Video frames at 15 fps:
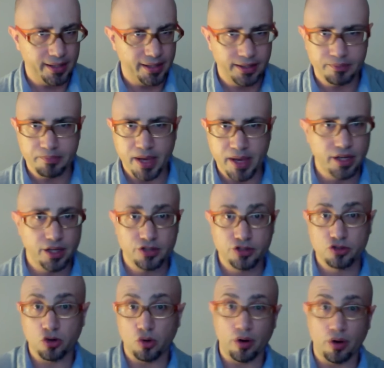made a
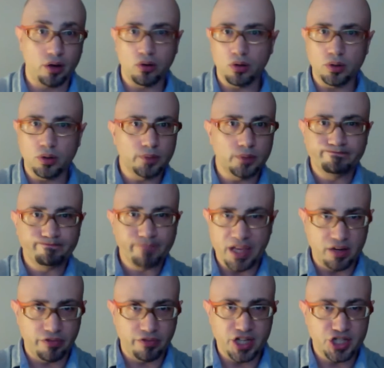historical
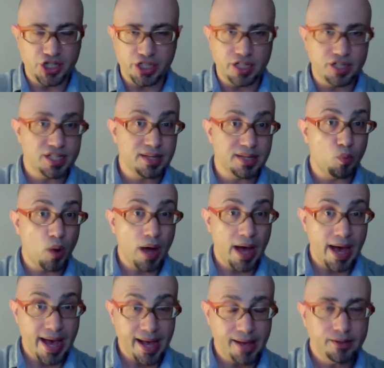innovation in some
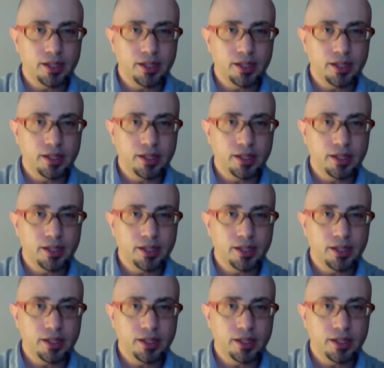way.